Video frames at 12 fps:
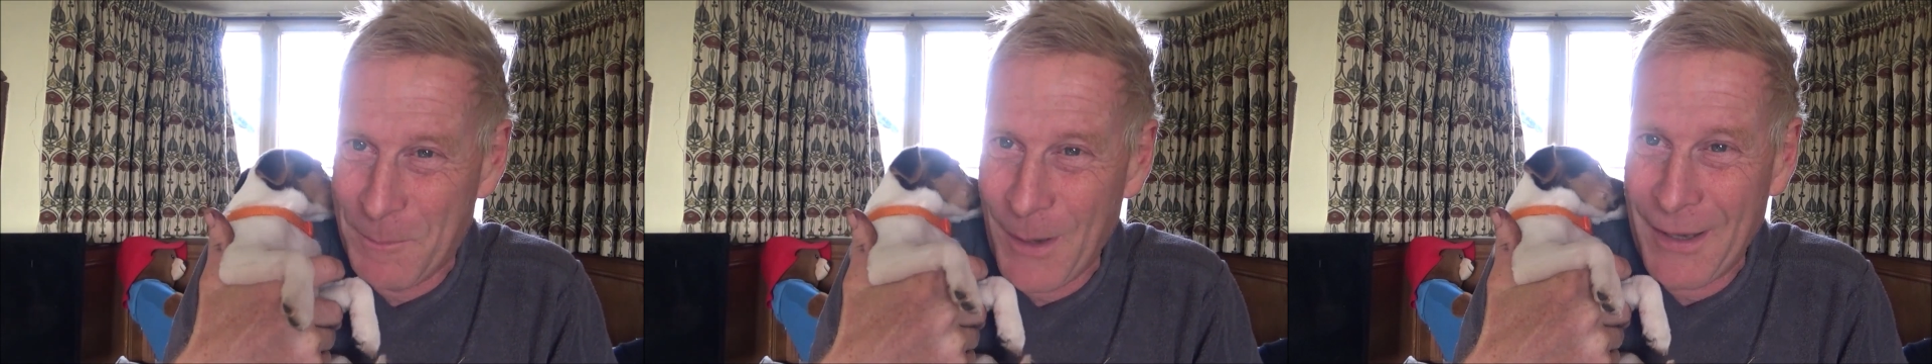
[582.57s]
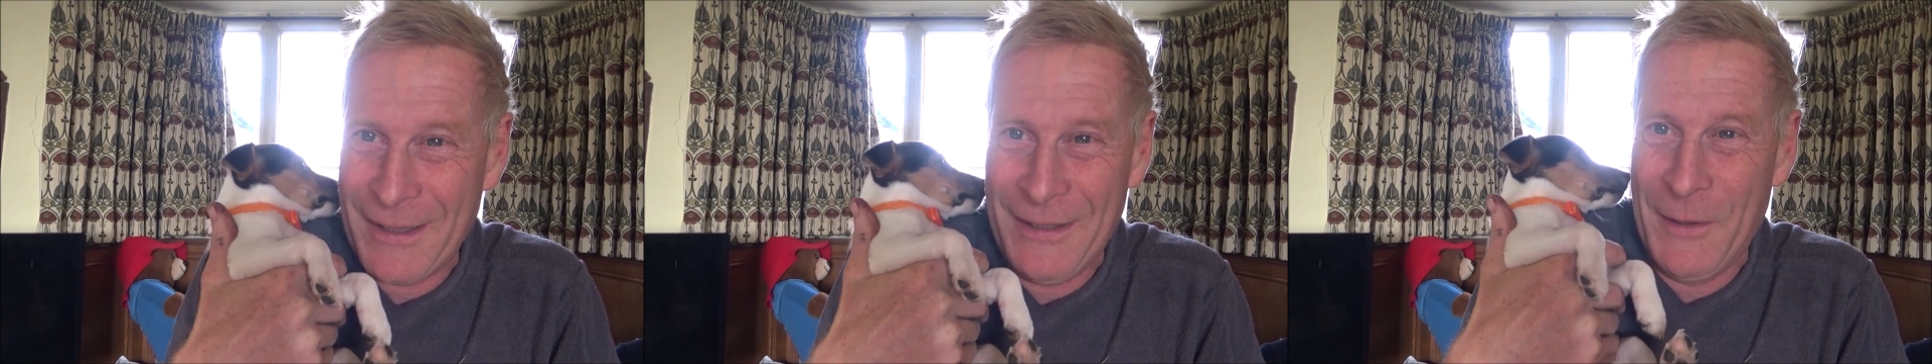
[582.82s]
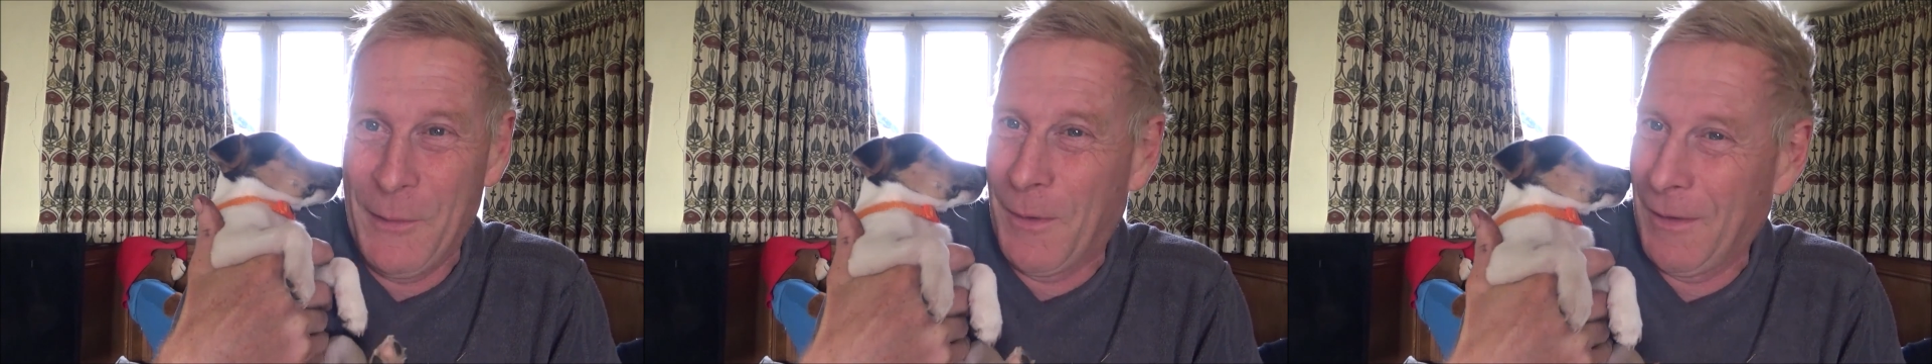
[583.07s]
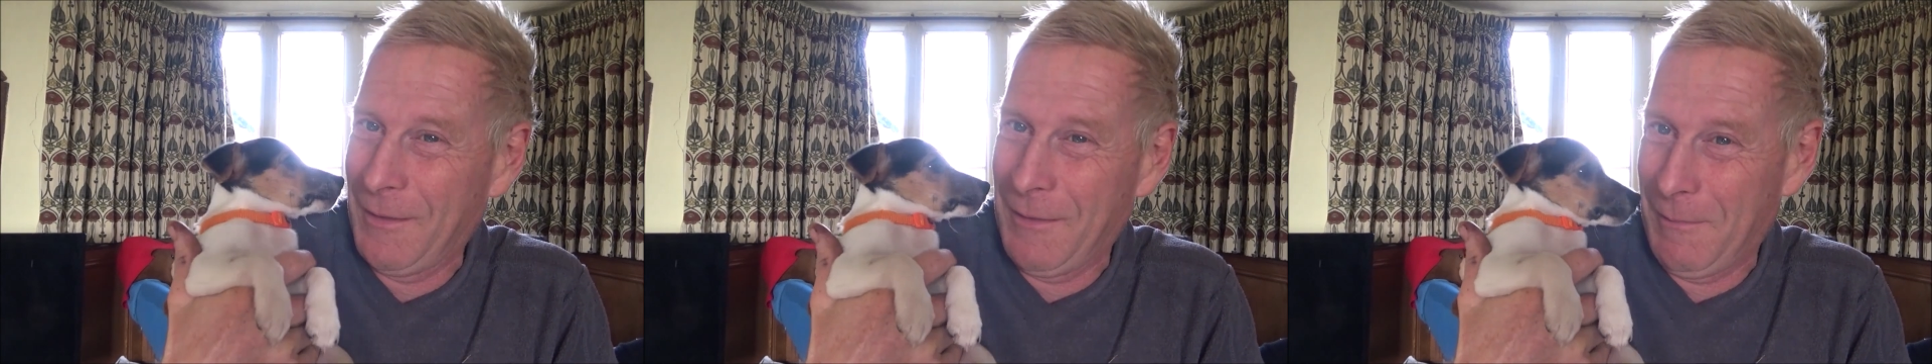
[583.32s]
buddy, you
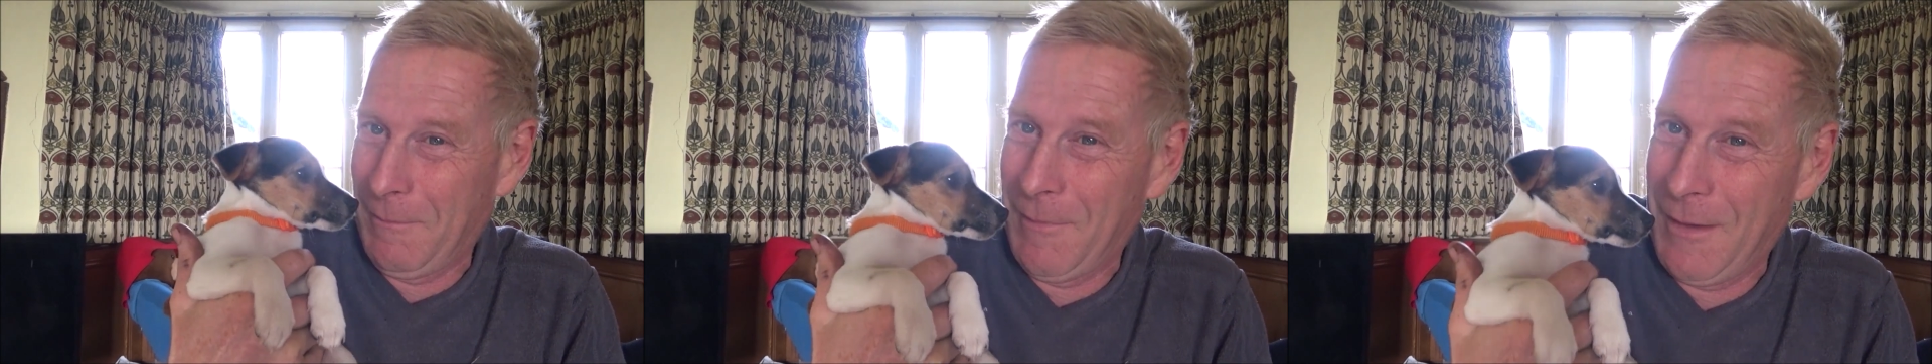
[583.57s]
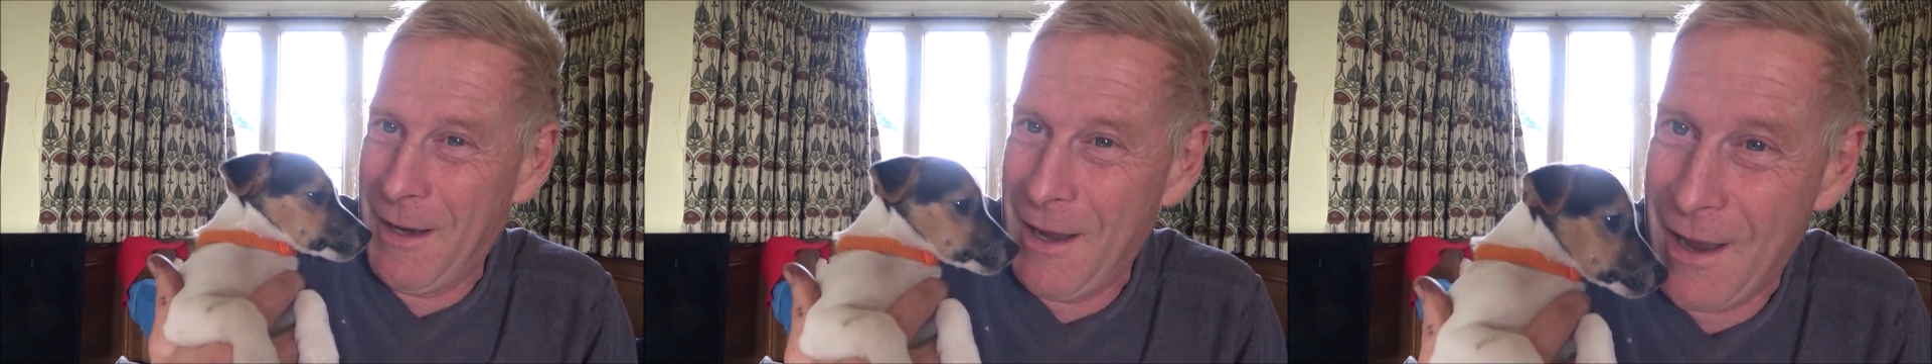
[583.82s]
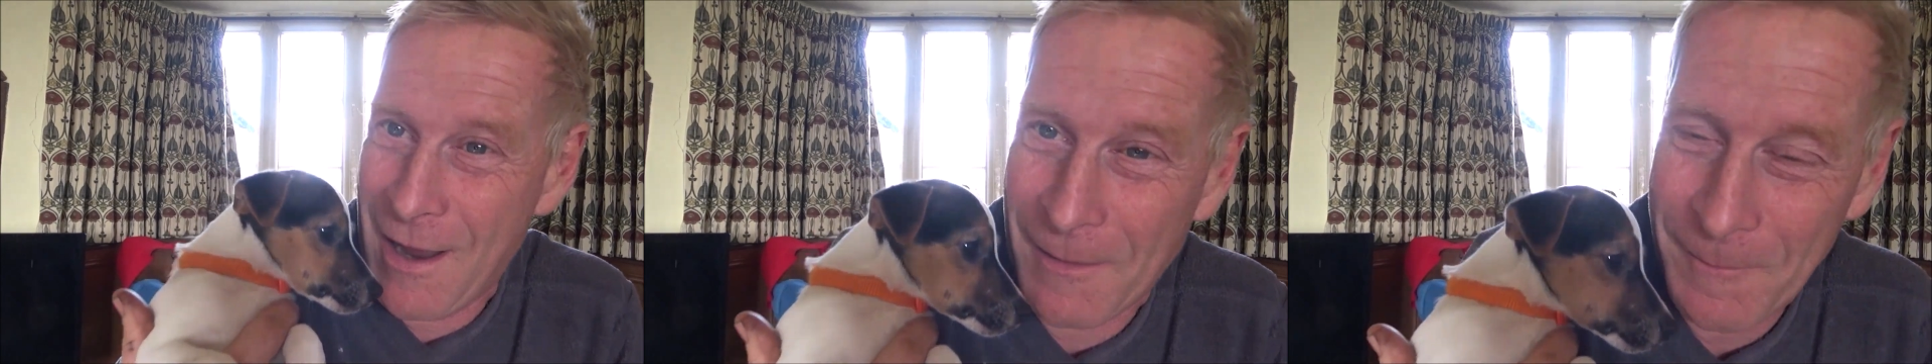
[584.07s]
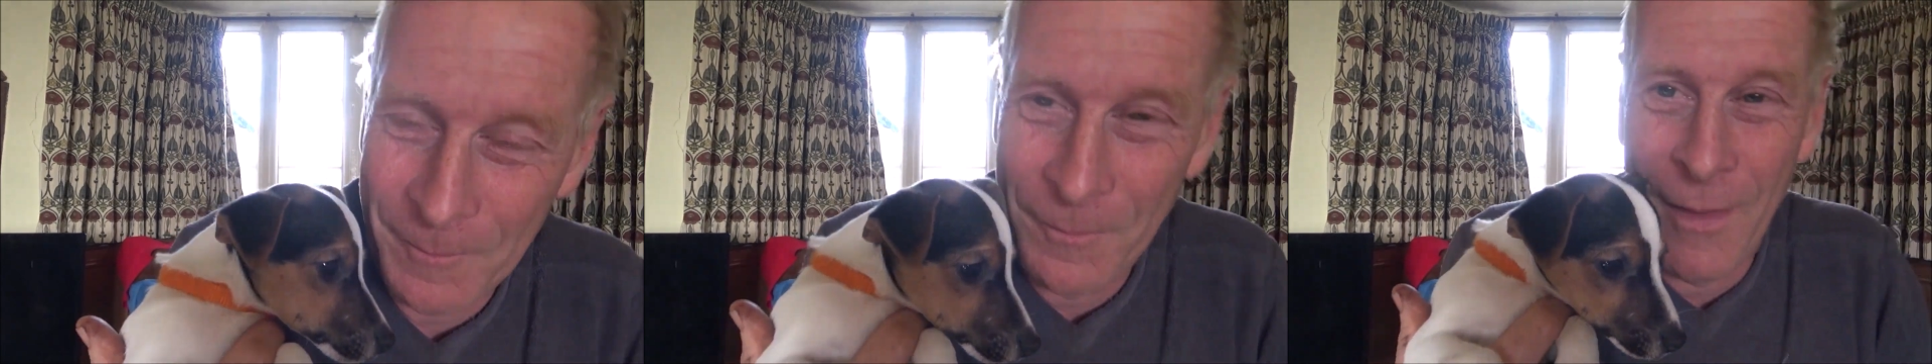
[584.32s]
want?
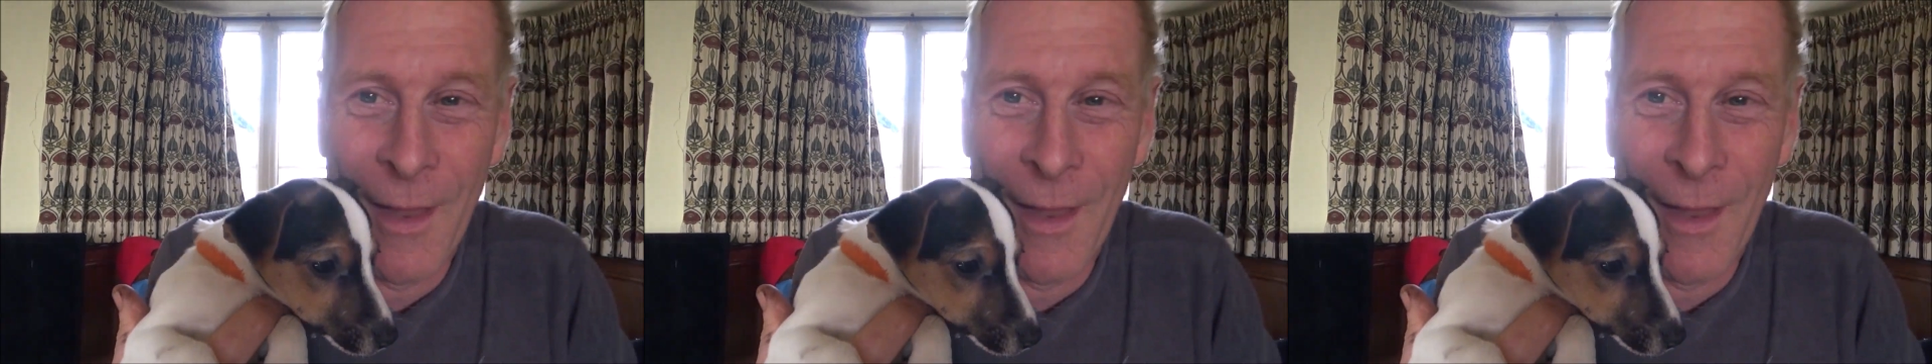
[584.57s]
Yeah.